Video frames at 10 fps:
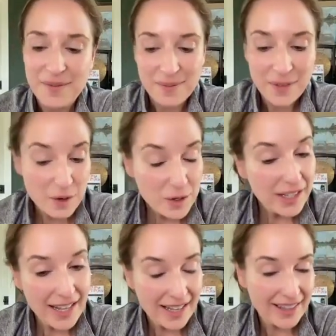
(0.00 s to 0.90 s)
usually
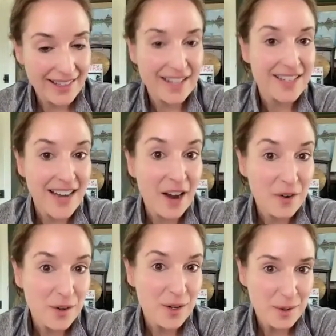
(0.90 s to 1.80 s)
that's not who
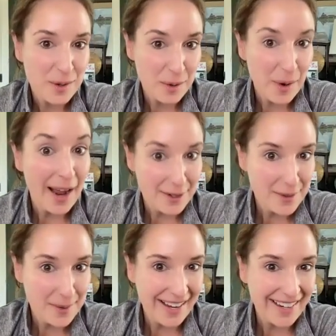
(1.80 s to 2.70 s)
you
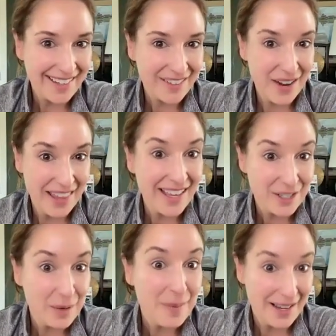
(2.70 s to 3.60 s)
graduate with as
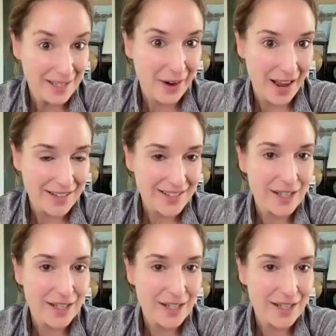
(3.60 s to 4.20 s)
your best friends.